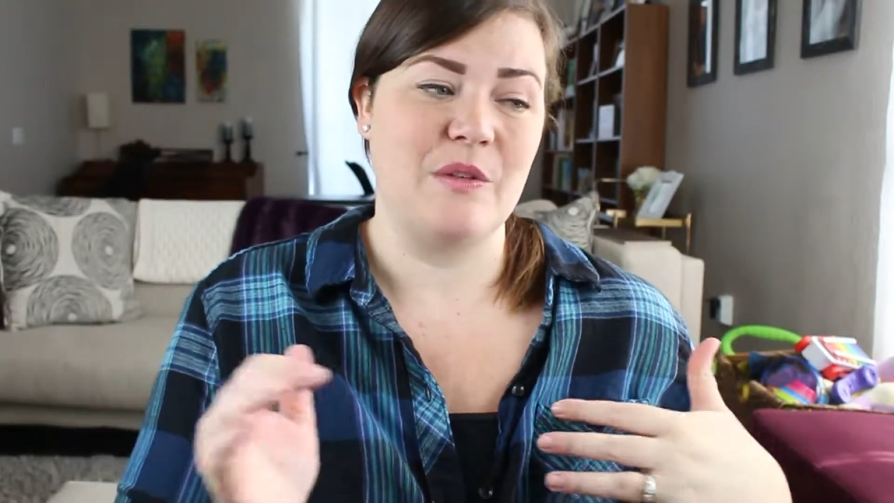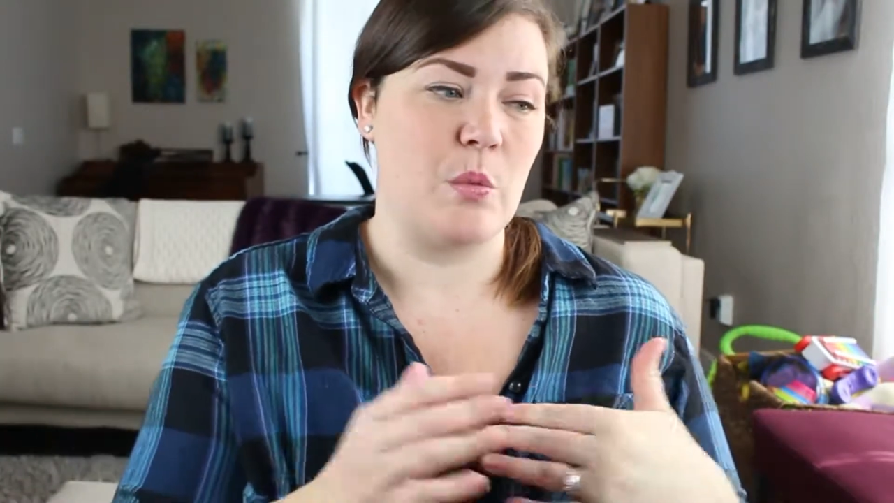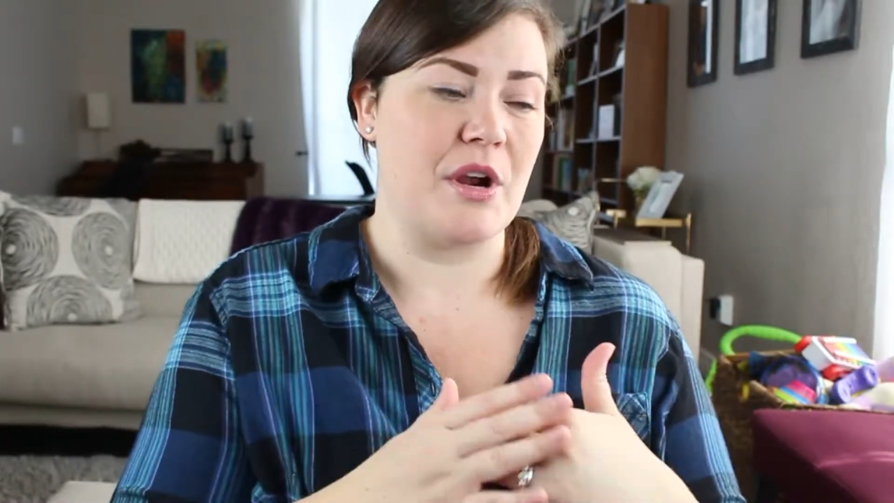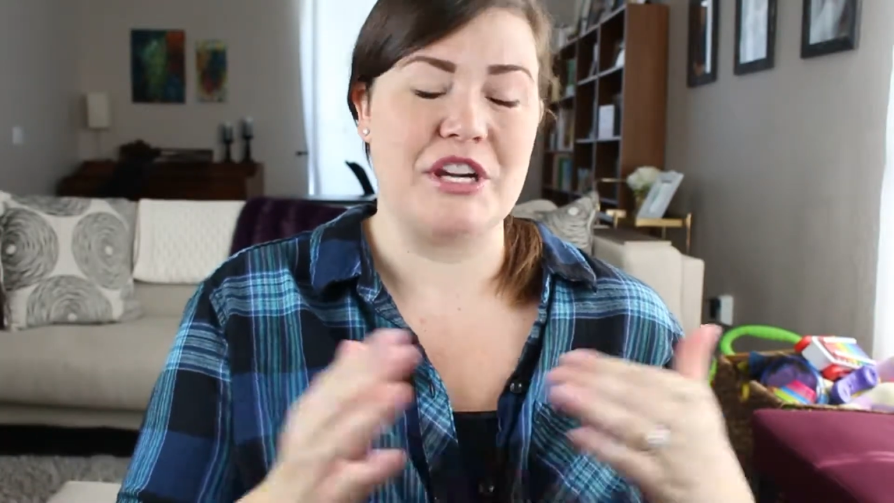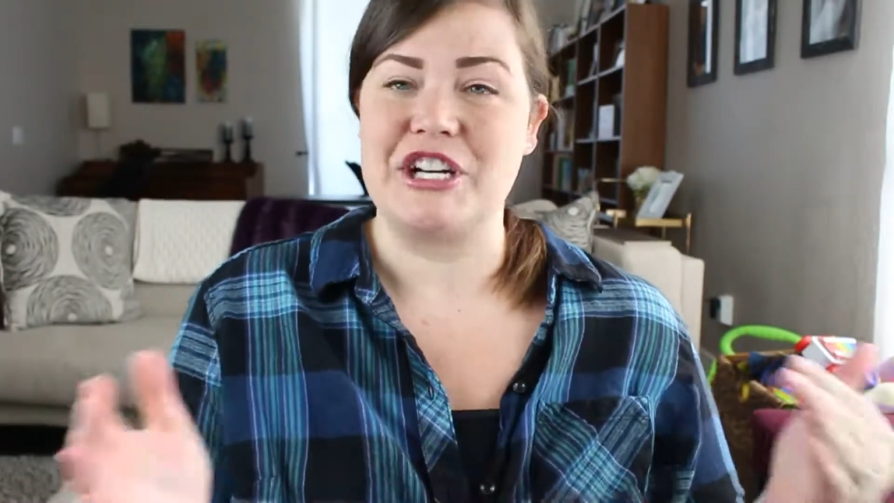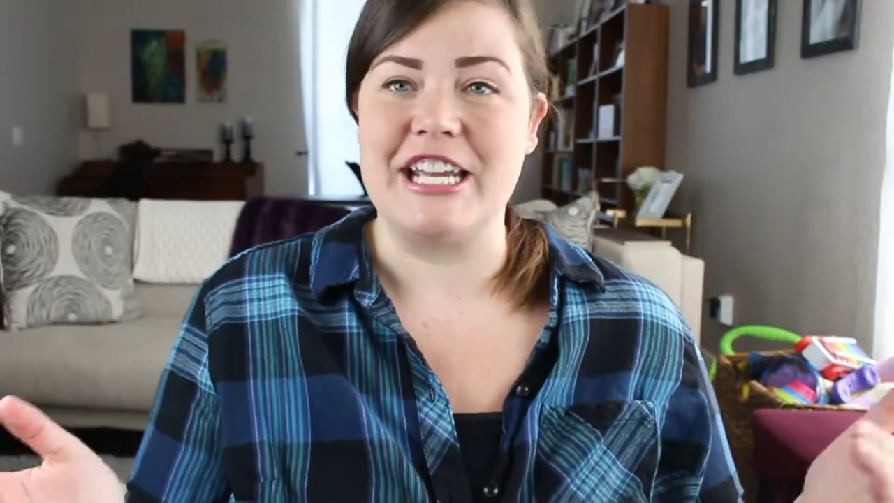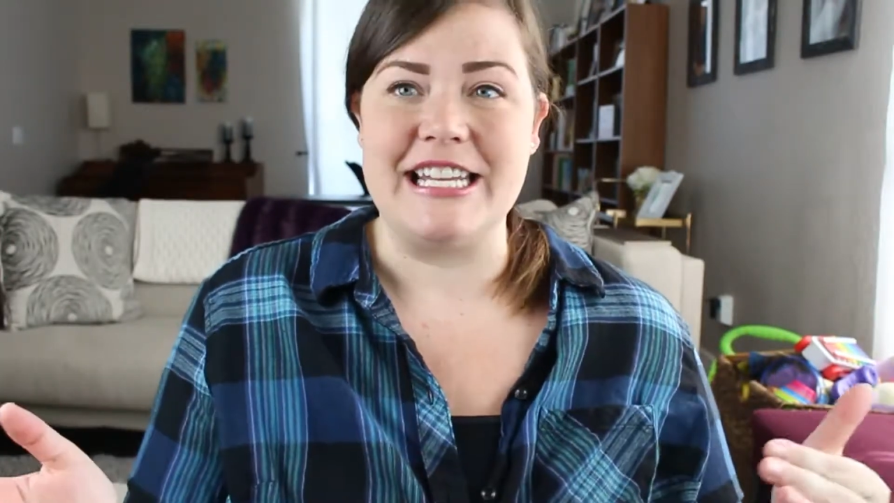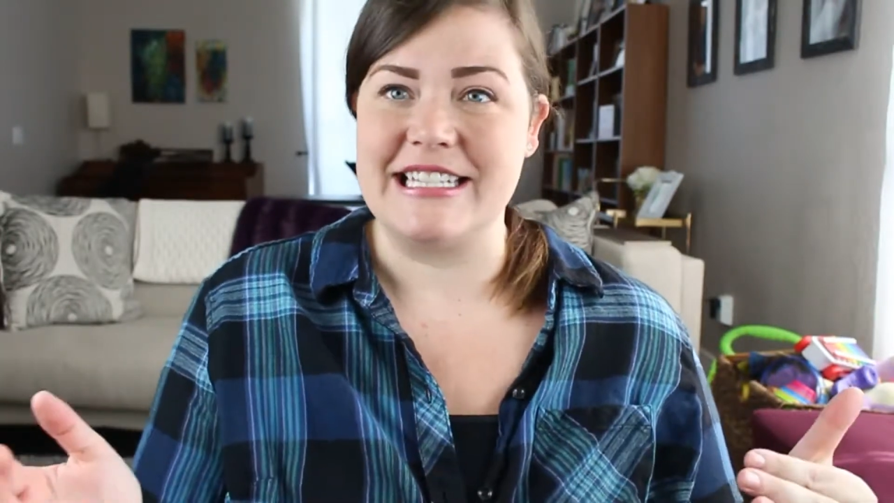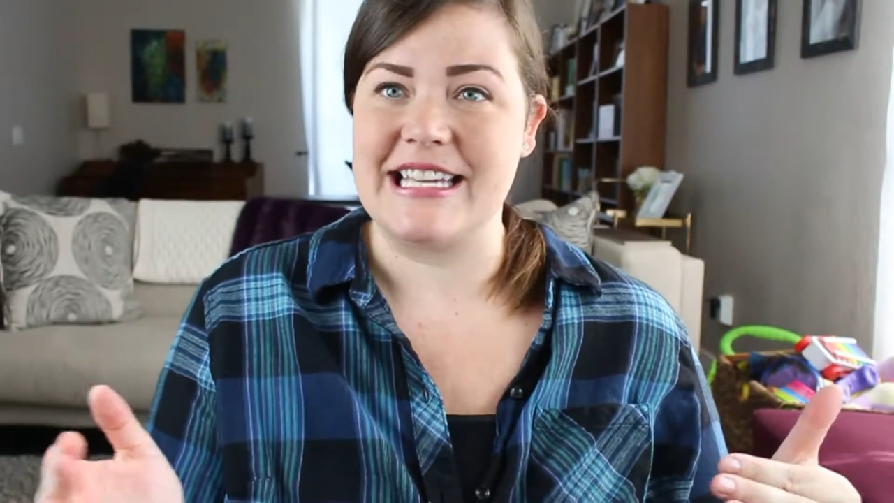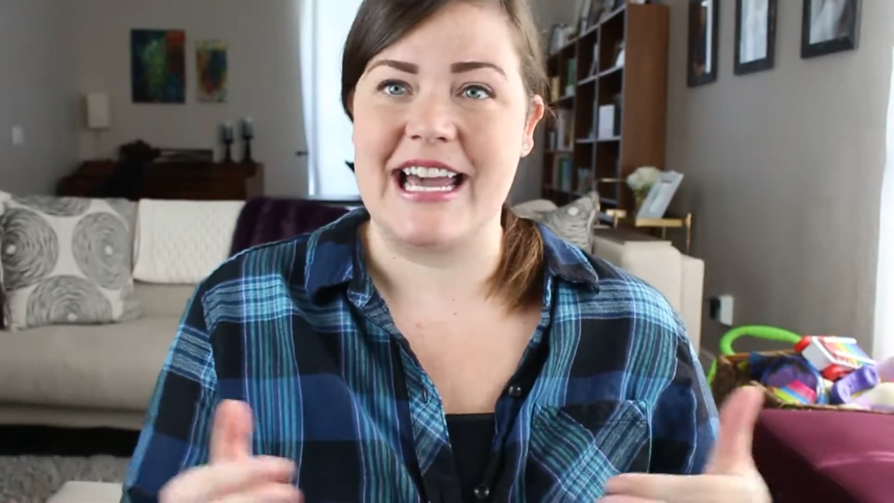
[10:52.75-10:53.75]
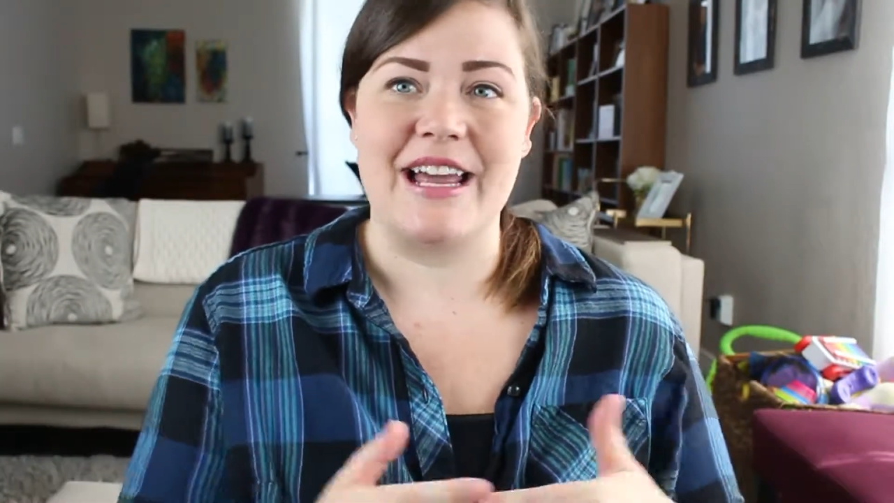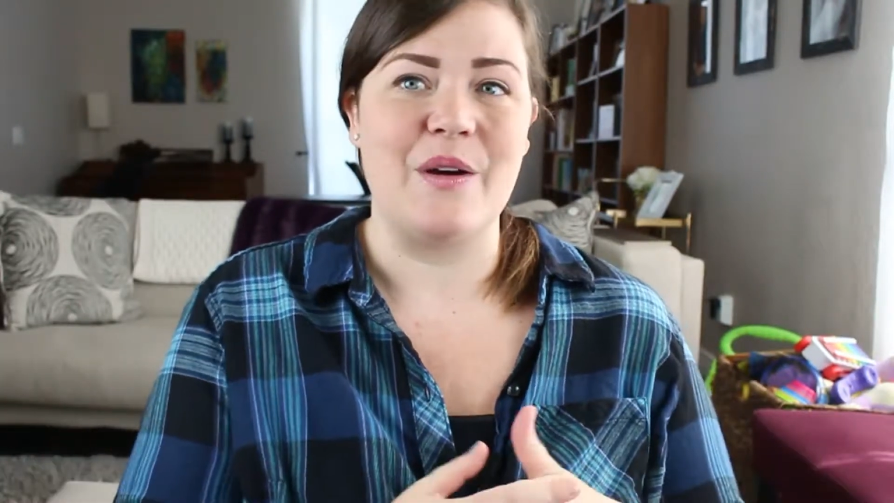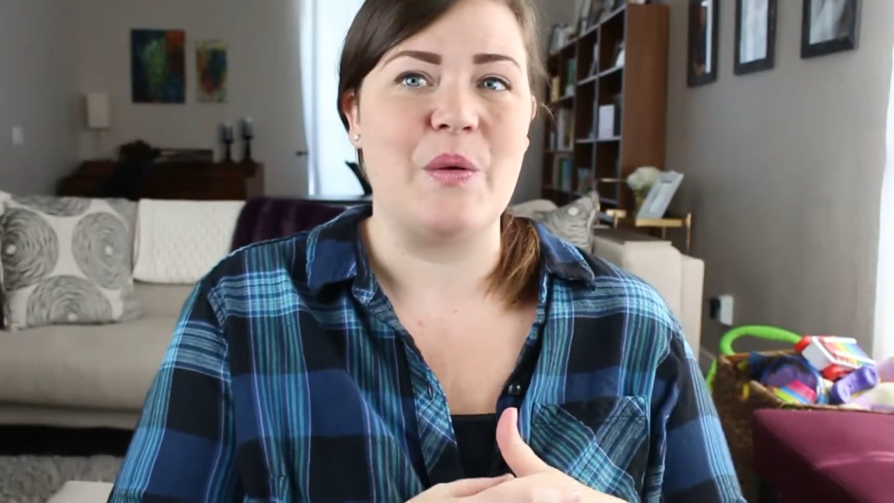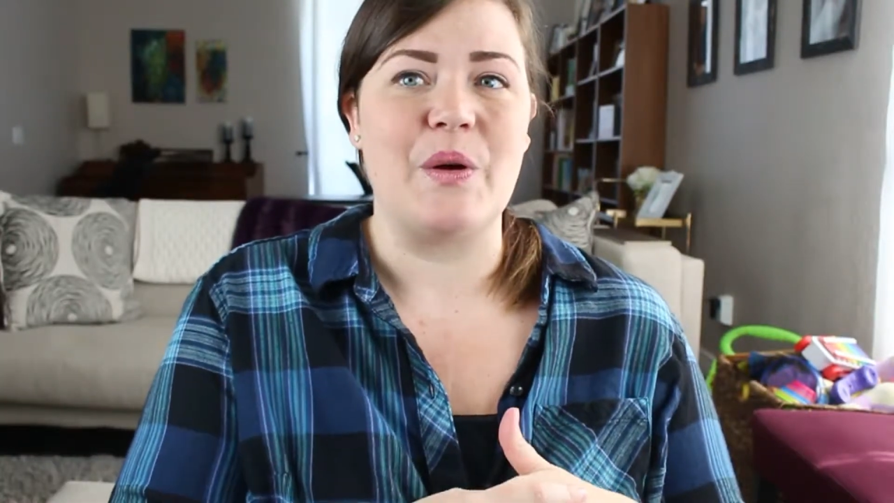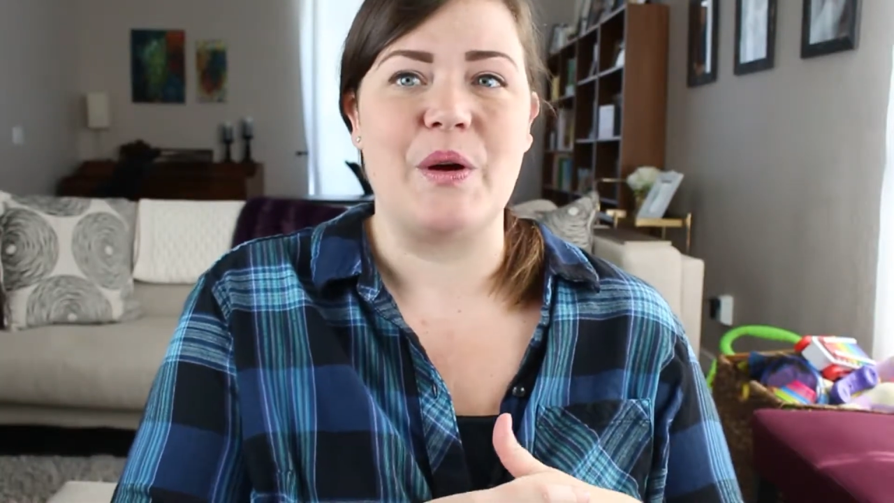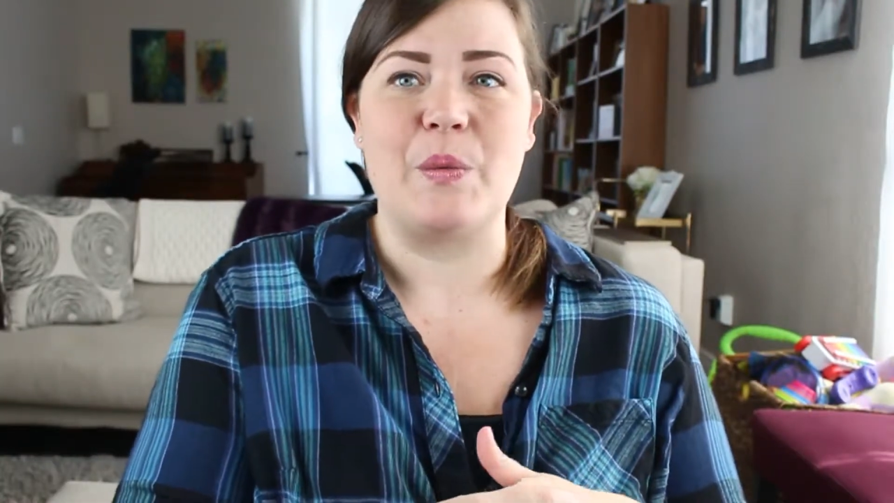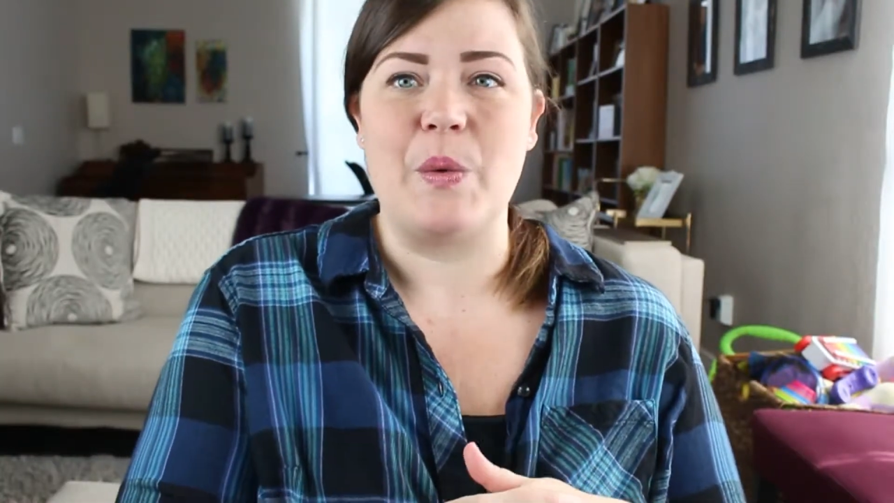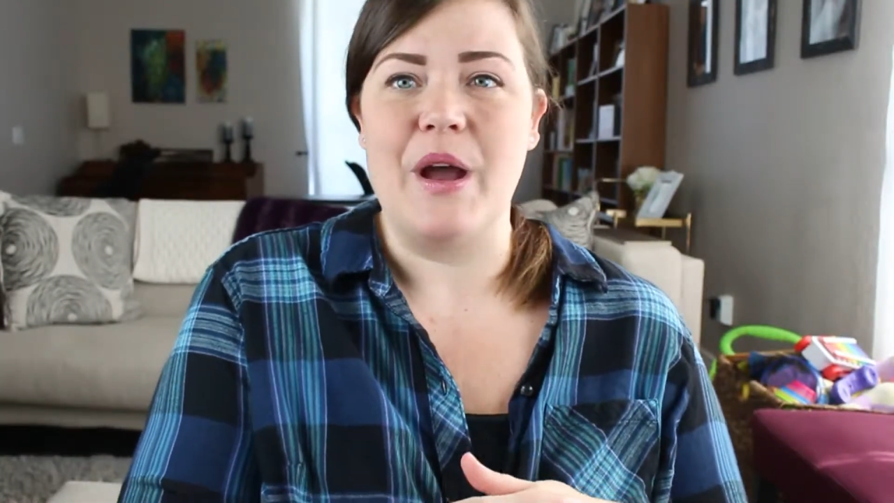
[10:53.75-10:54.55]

where your kid is at or